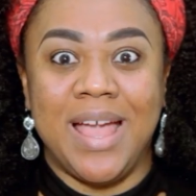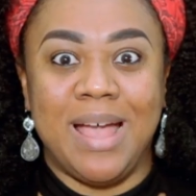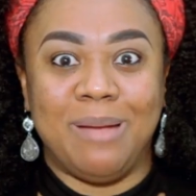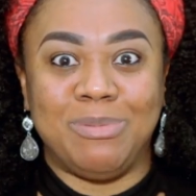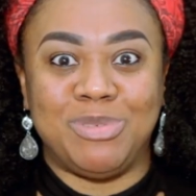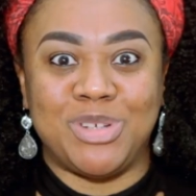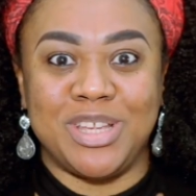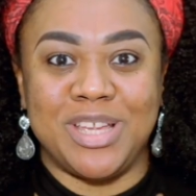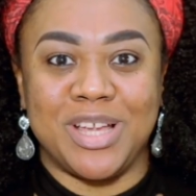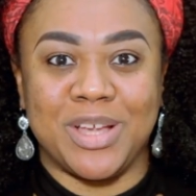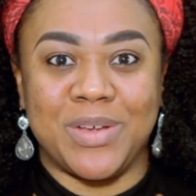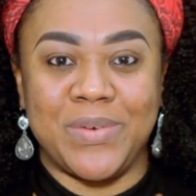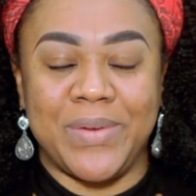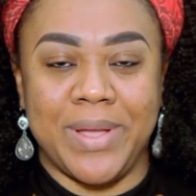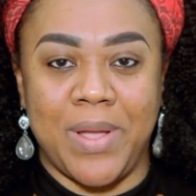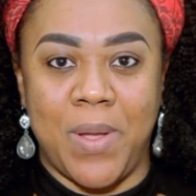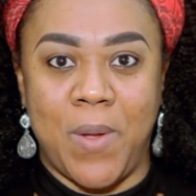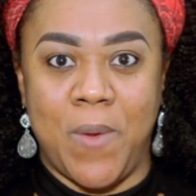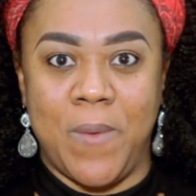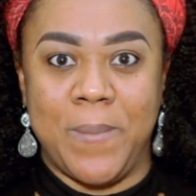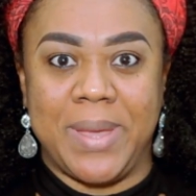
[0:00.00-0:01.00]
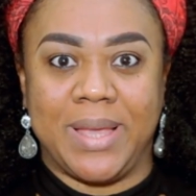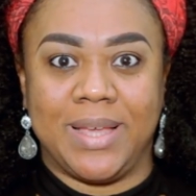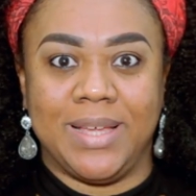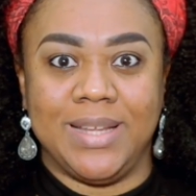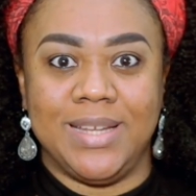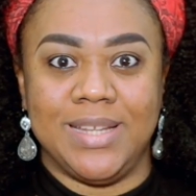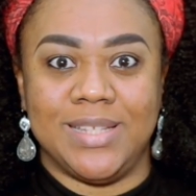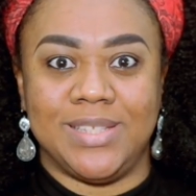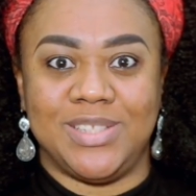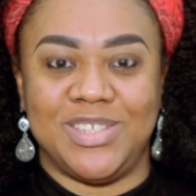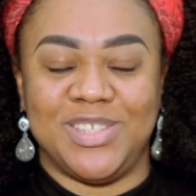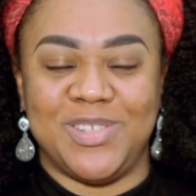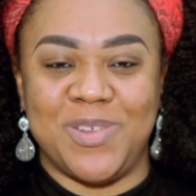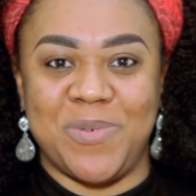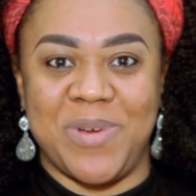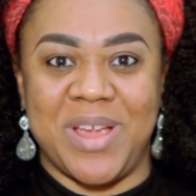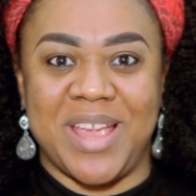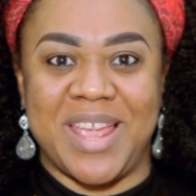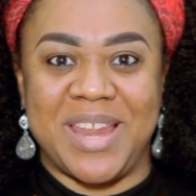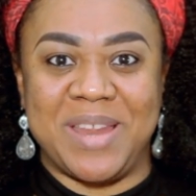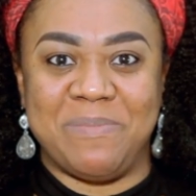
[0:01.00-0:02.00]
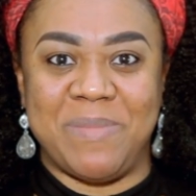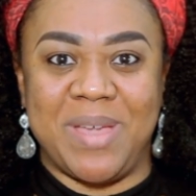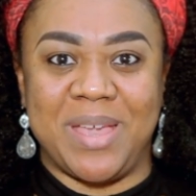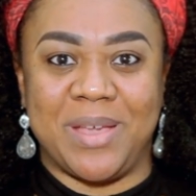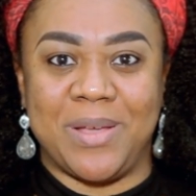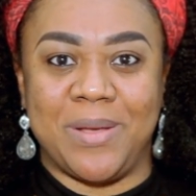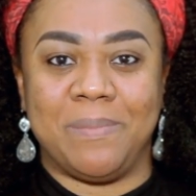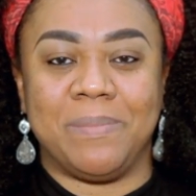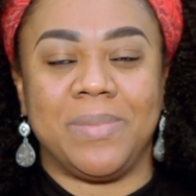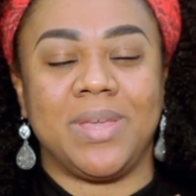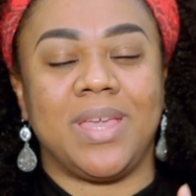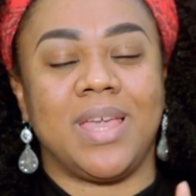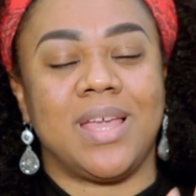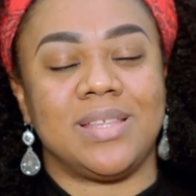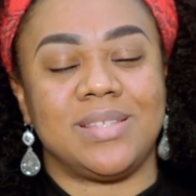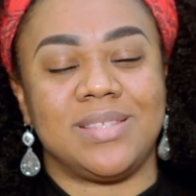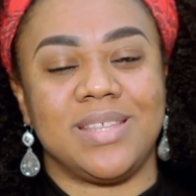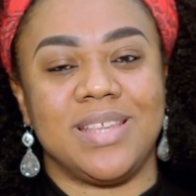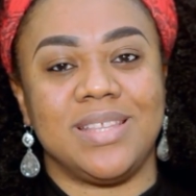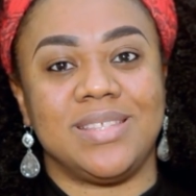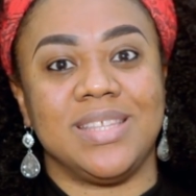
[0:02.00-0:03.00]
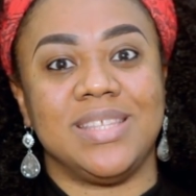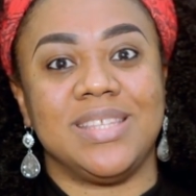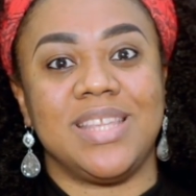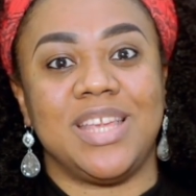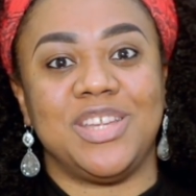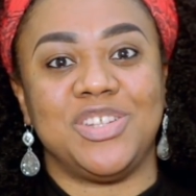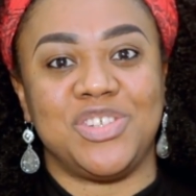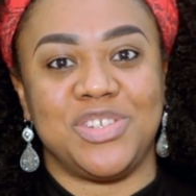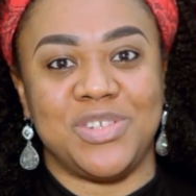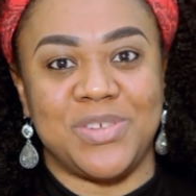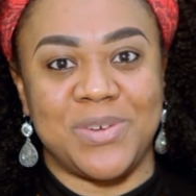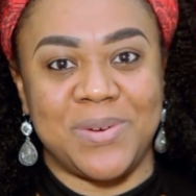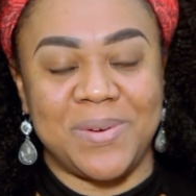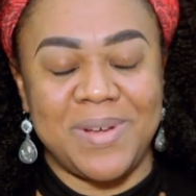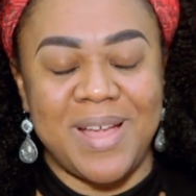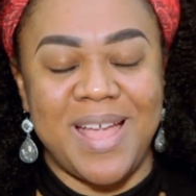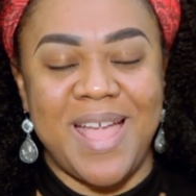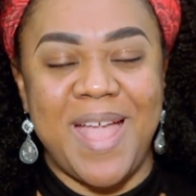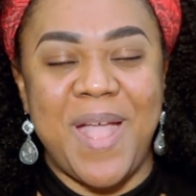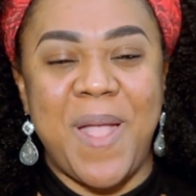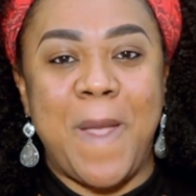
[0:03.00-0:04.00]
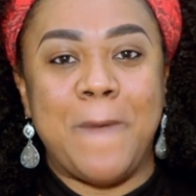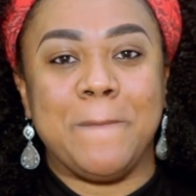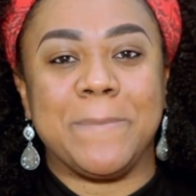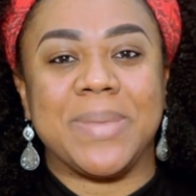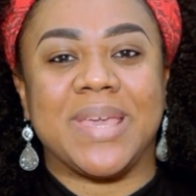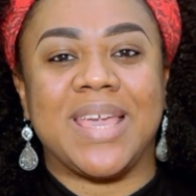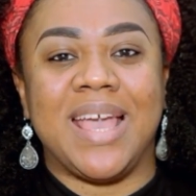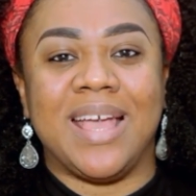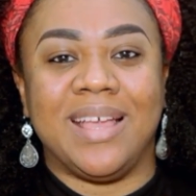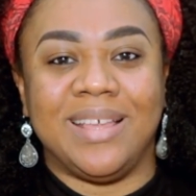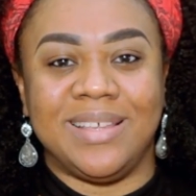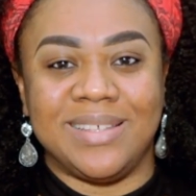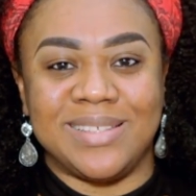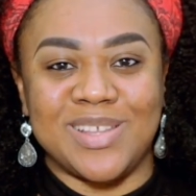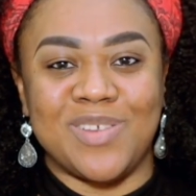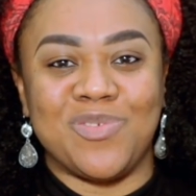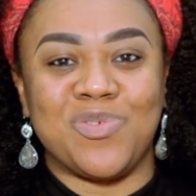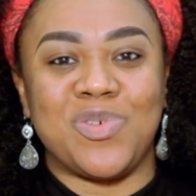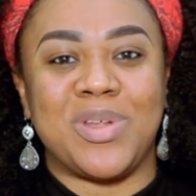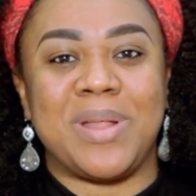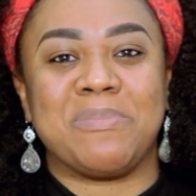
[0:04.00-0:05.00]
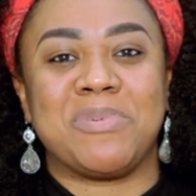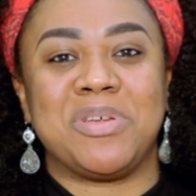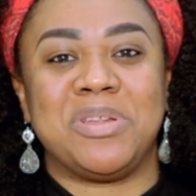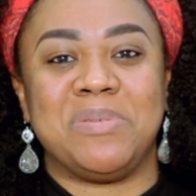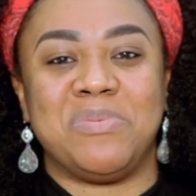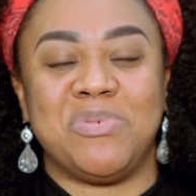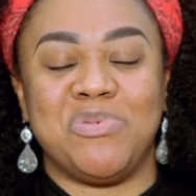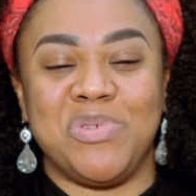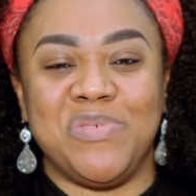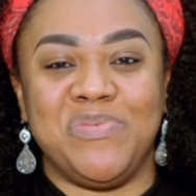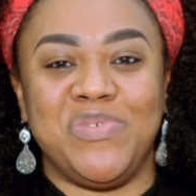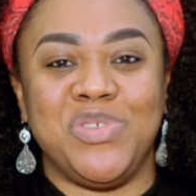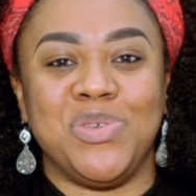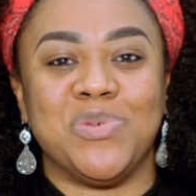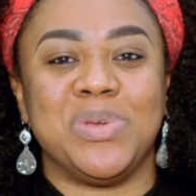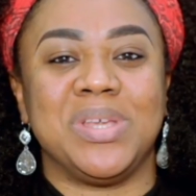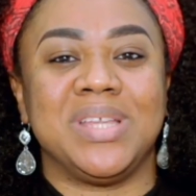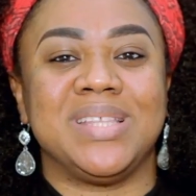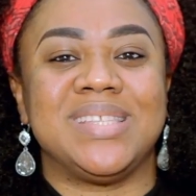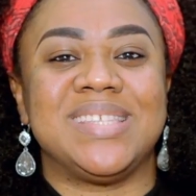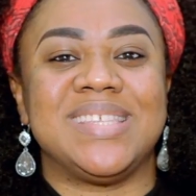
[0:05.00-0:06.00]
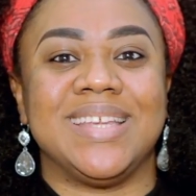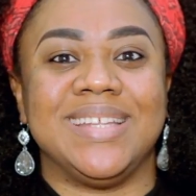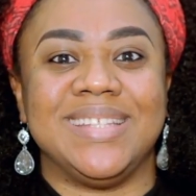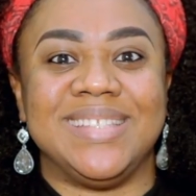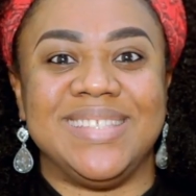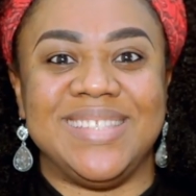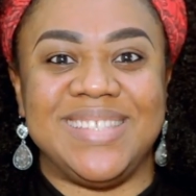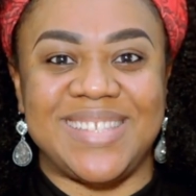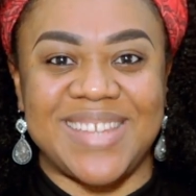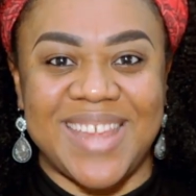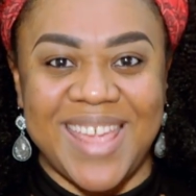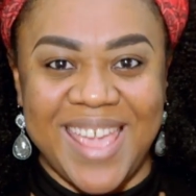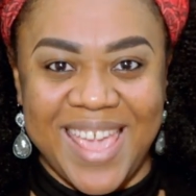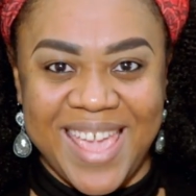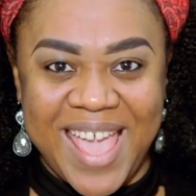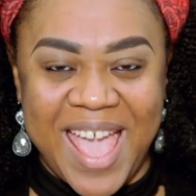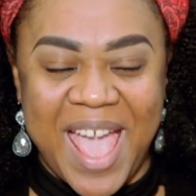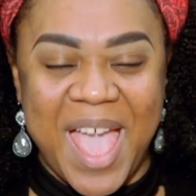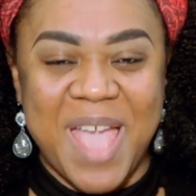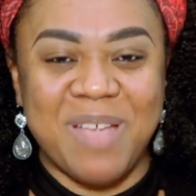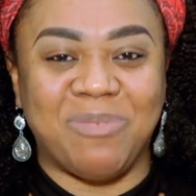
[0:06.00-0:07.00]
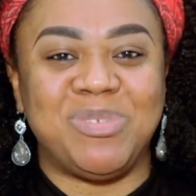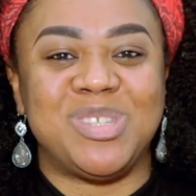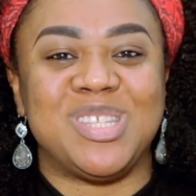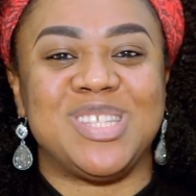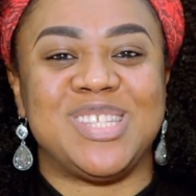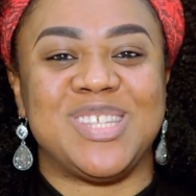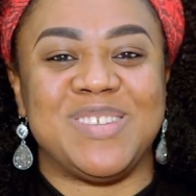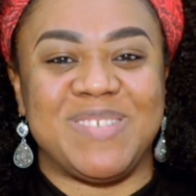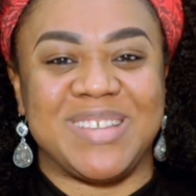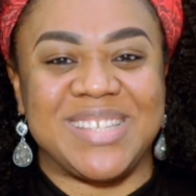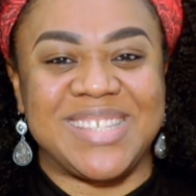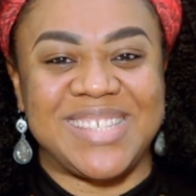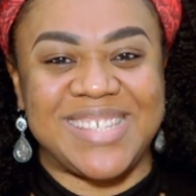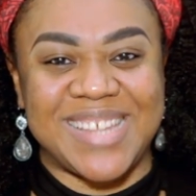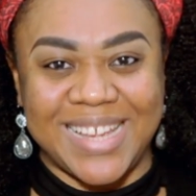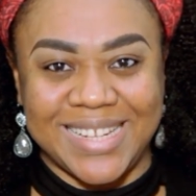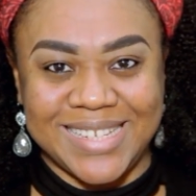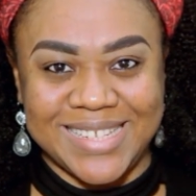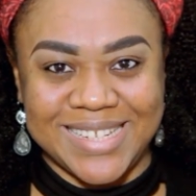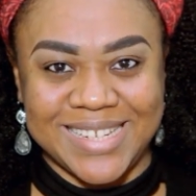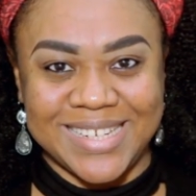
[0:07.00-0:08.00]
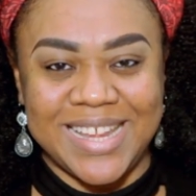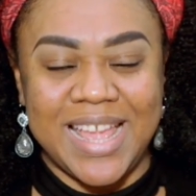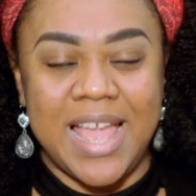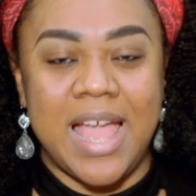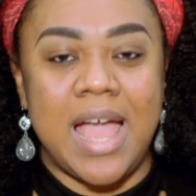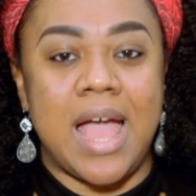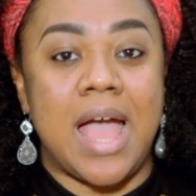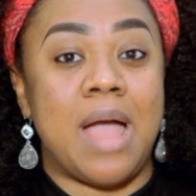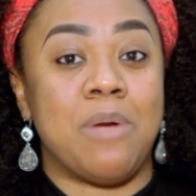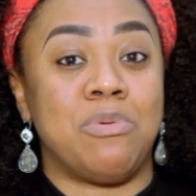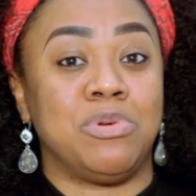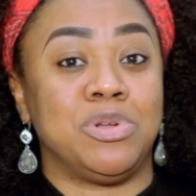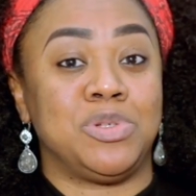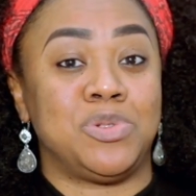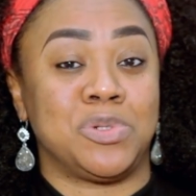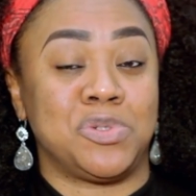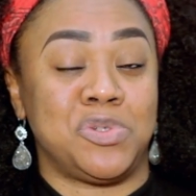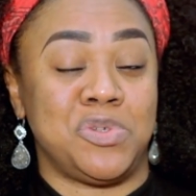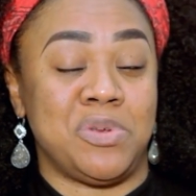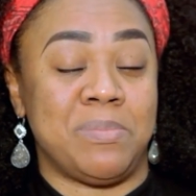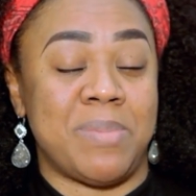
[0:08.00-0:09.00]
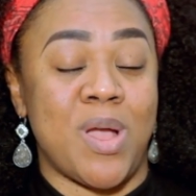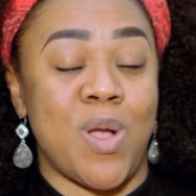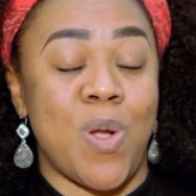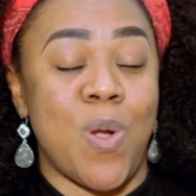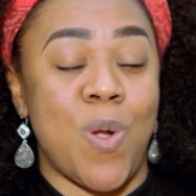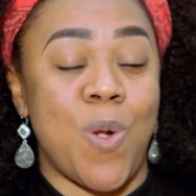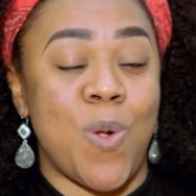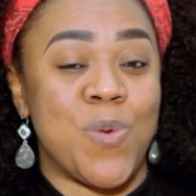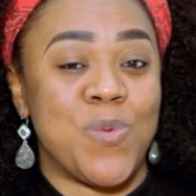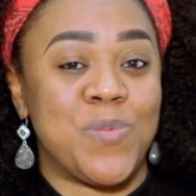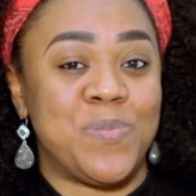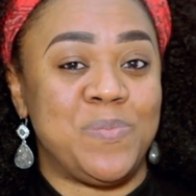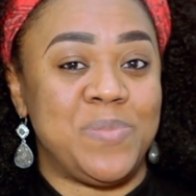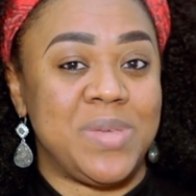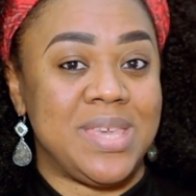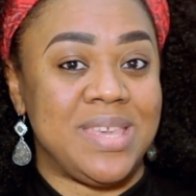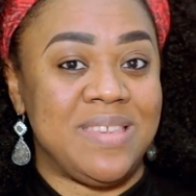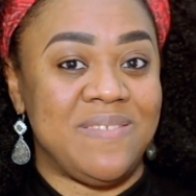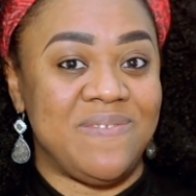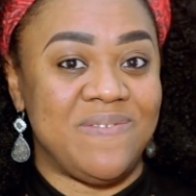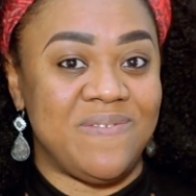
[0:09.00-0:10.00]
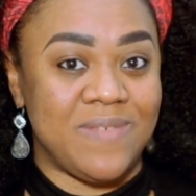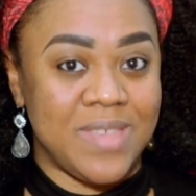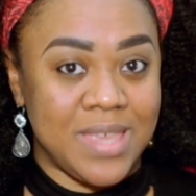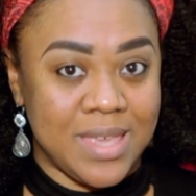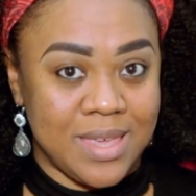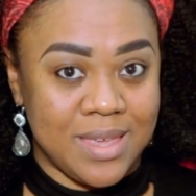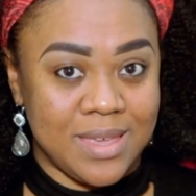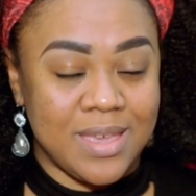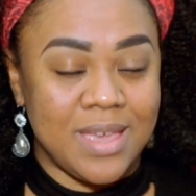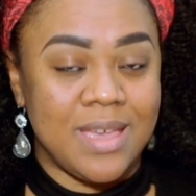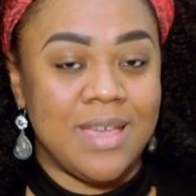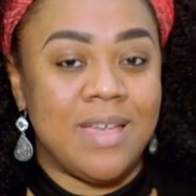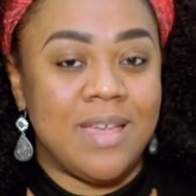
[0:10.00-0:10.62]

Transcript: I'm sure you're going, oh my goodness, she's not wearing any makeup. Yes, it's intentional because of what I'm going to be reviewing today. I am so excited. I want to talk to you about OPV.